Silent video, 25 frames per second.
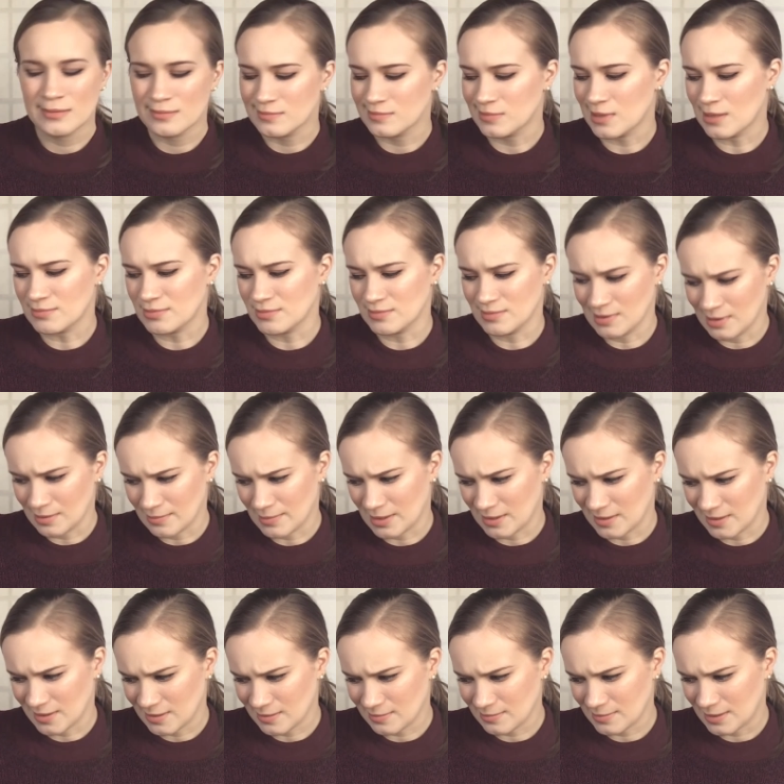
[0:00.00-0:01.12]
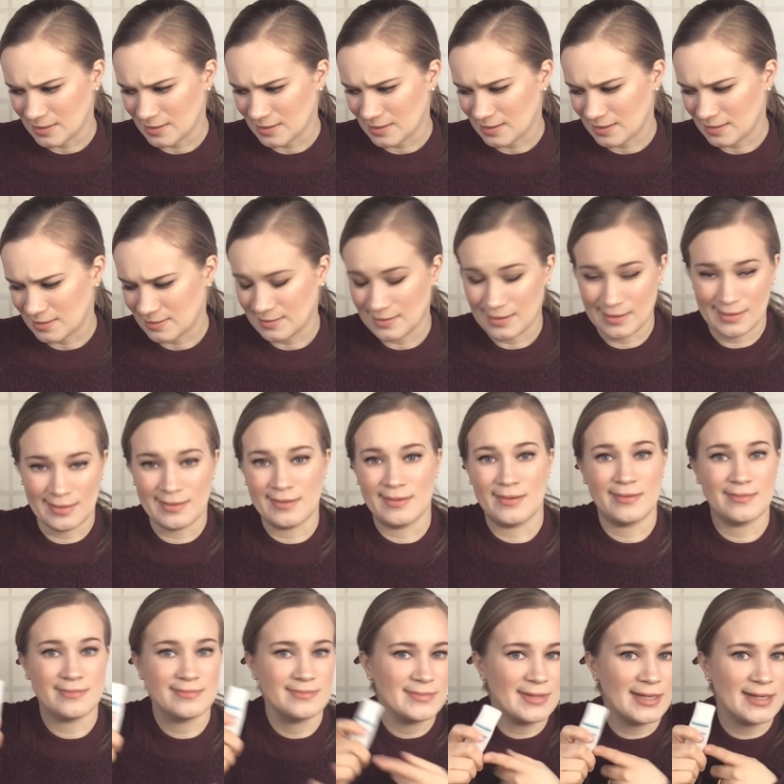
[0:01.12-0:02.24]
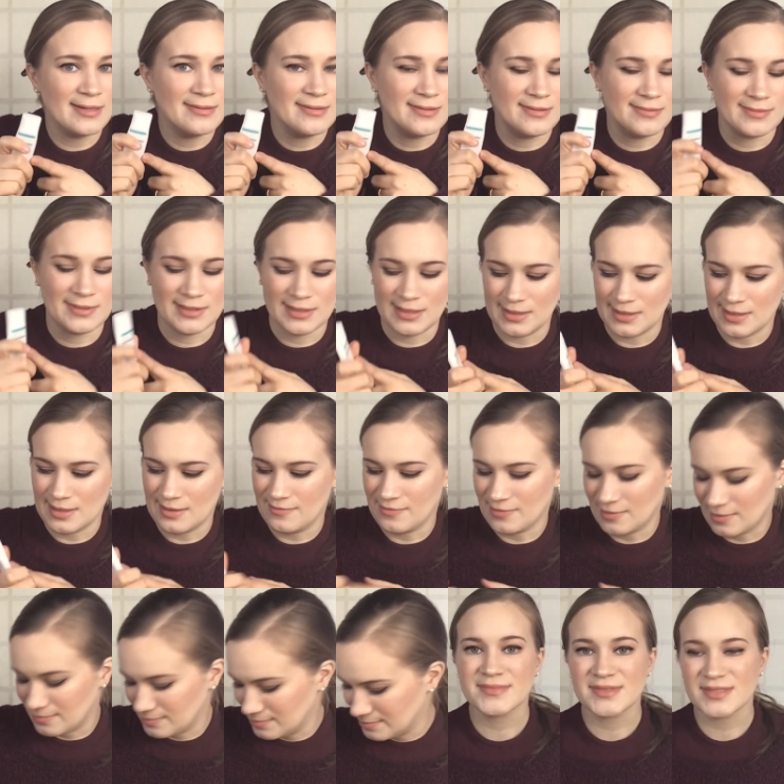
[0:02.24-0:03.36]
probably America, but I don't know. I don't know where that came from.